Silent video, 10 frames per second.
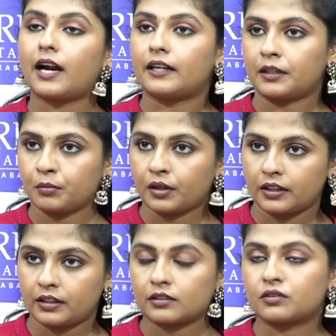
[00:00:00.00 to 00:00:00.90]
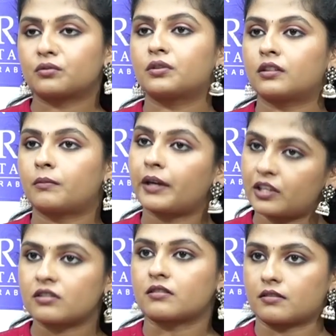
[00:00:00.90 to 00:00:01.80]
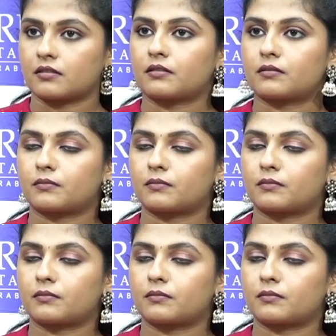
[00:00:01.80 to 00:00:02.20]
antibiotics to your patients, sir?